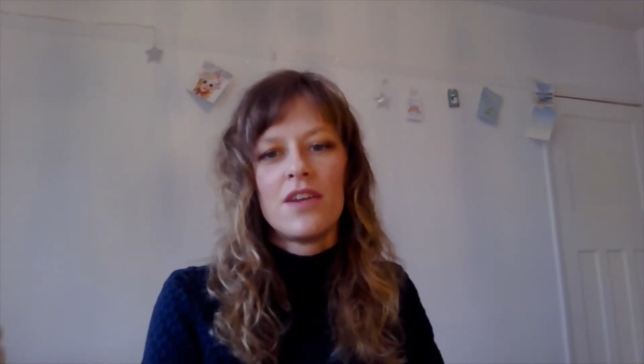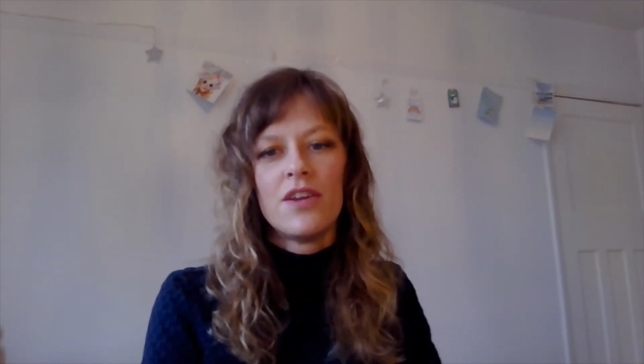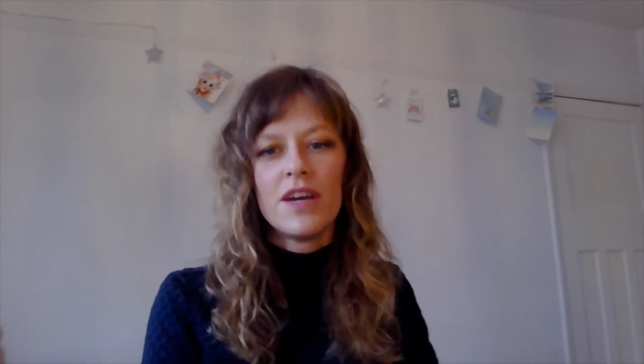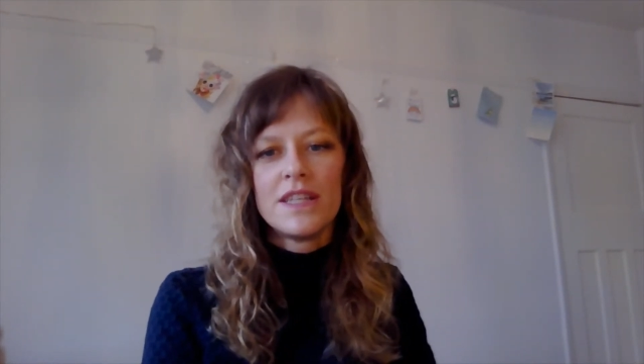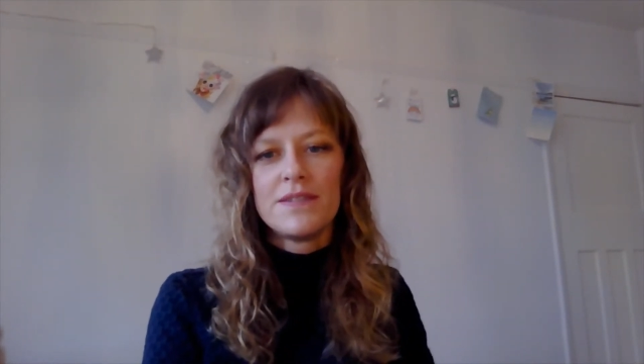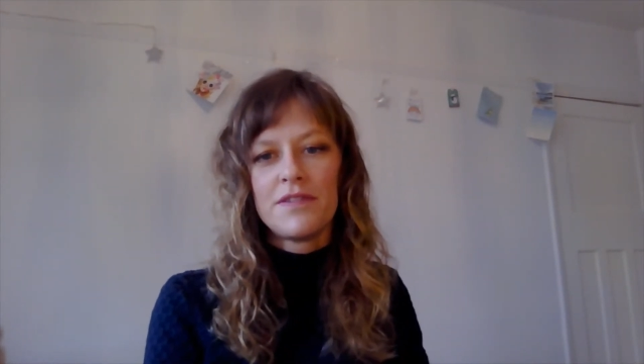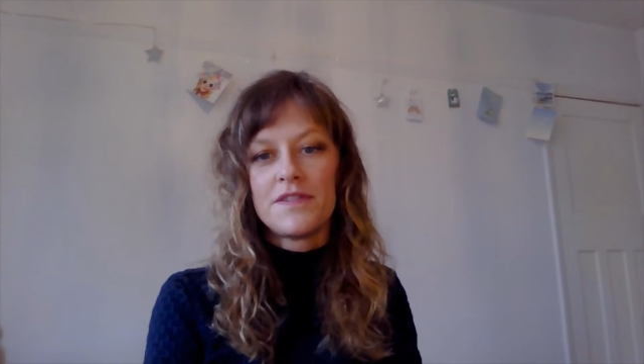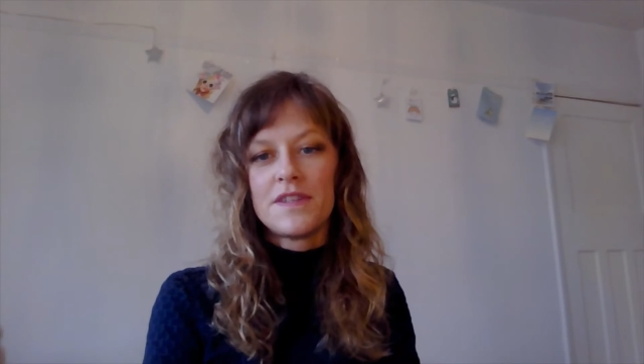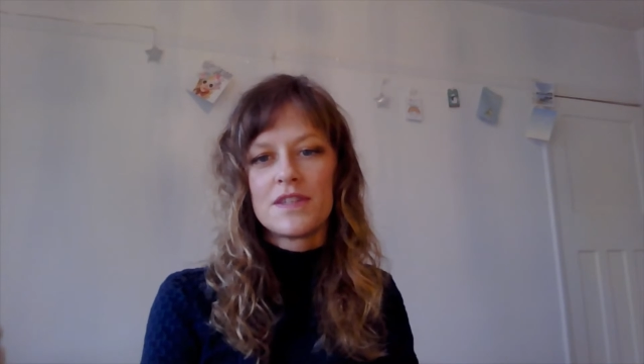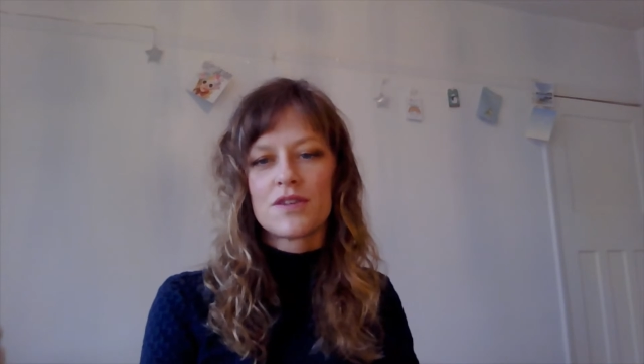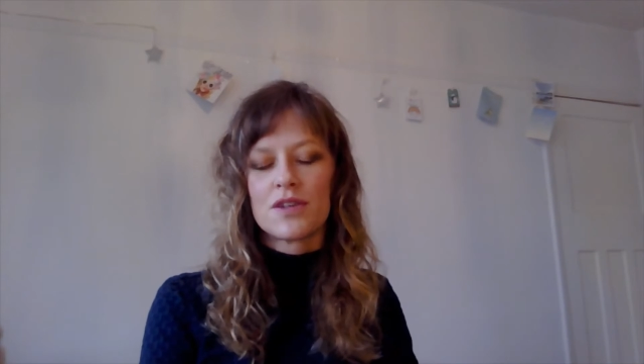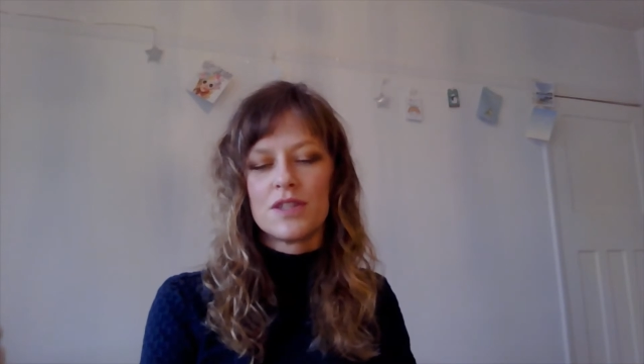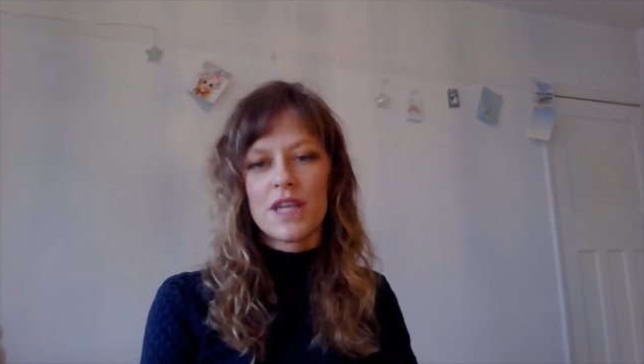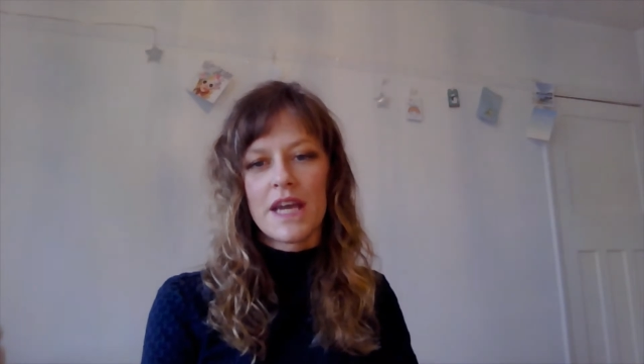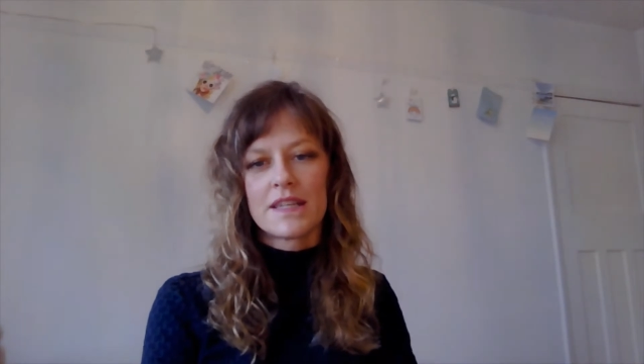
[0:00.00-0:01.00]
1950s
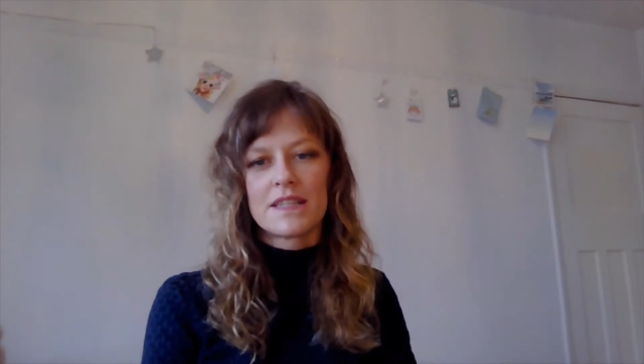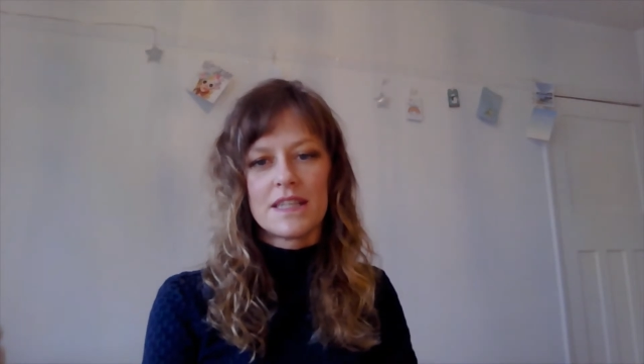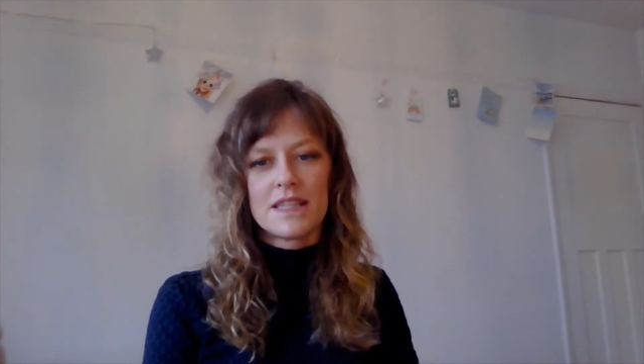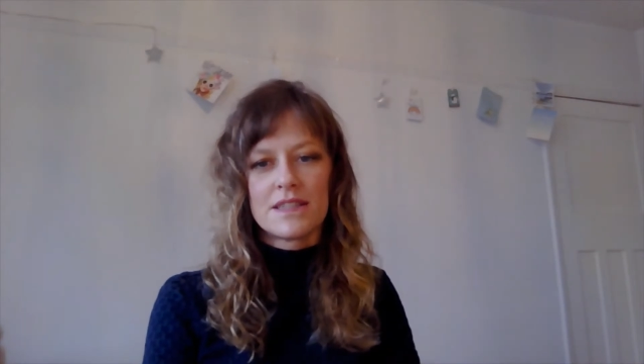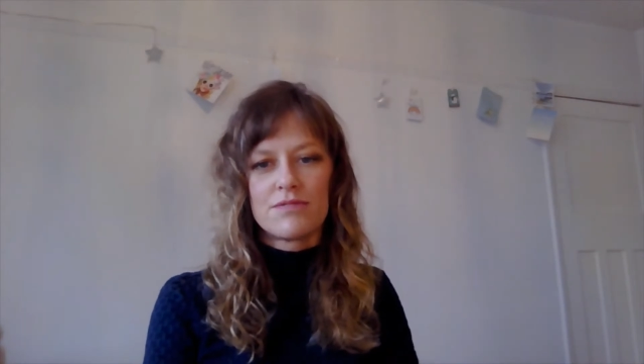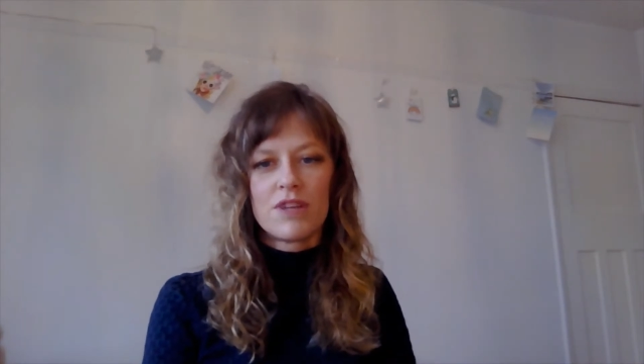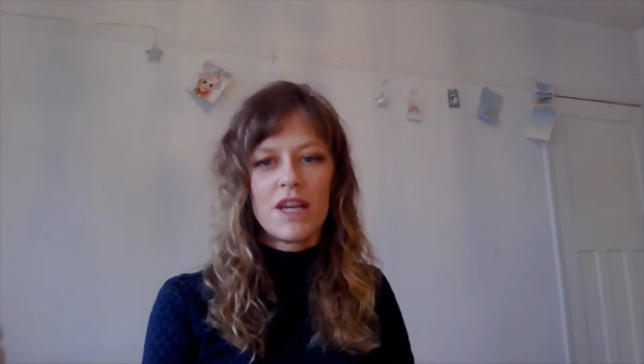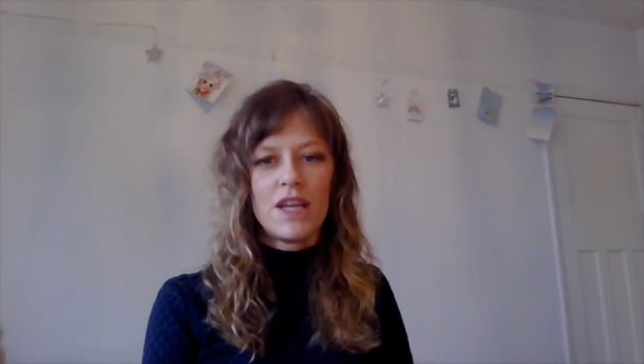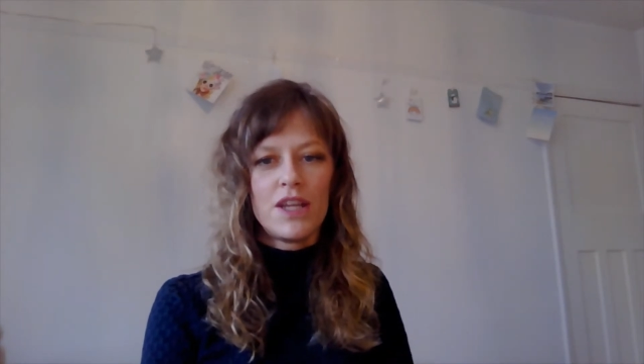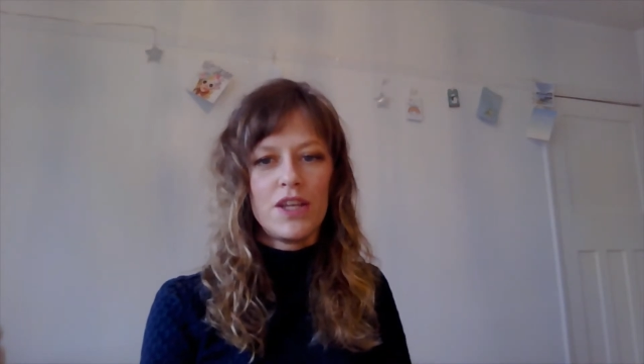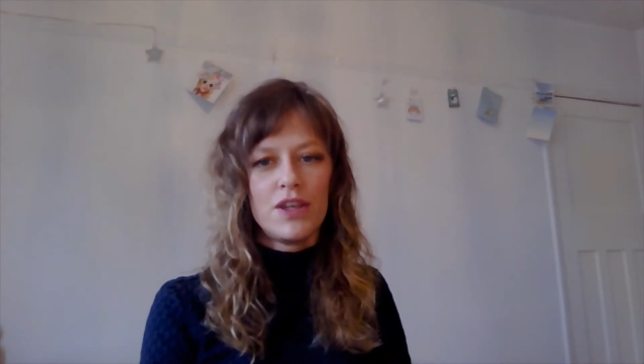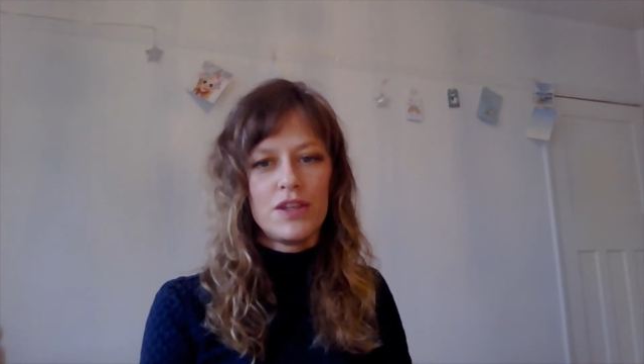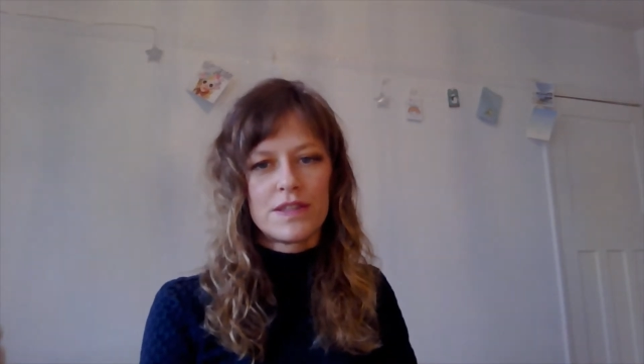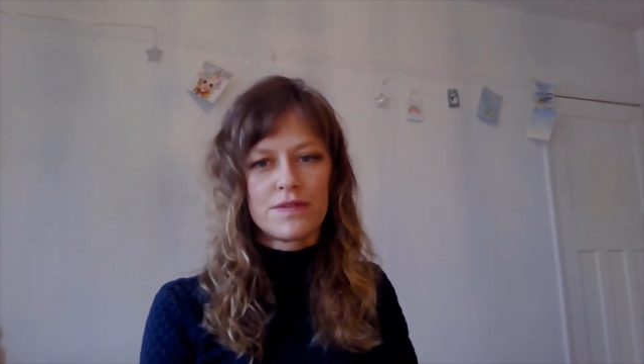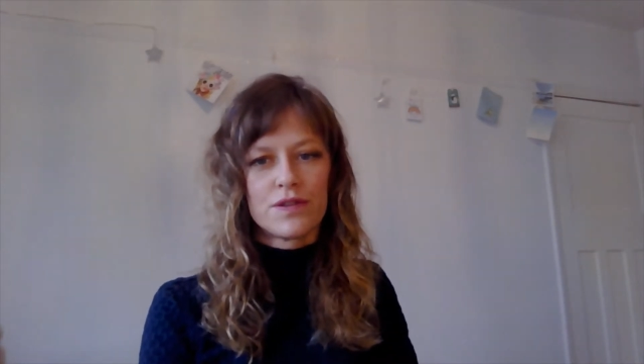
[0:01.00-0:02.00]
context is really
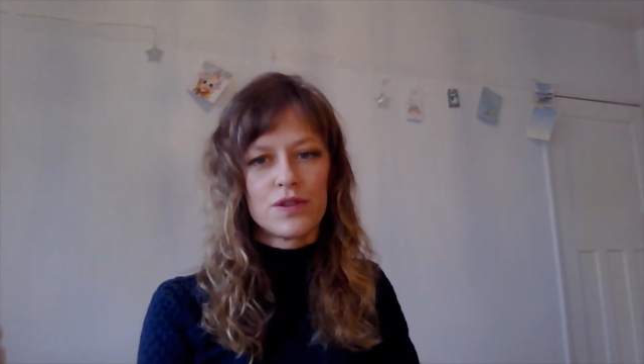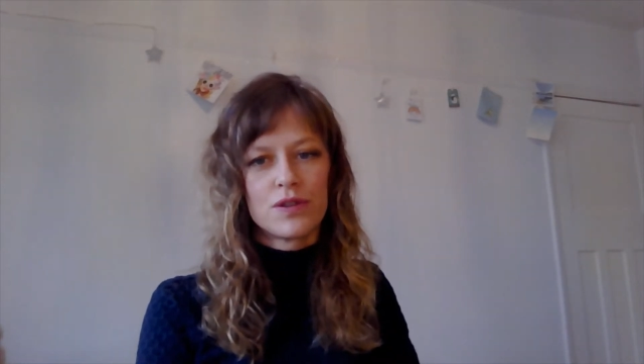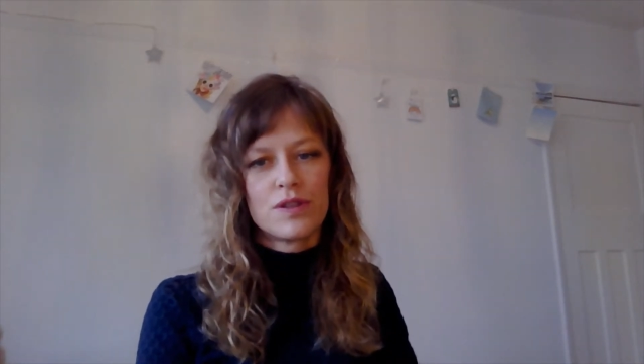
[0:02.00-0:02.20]
useful,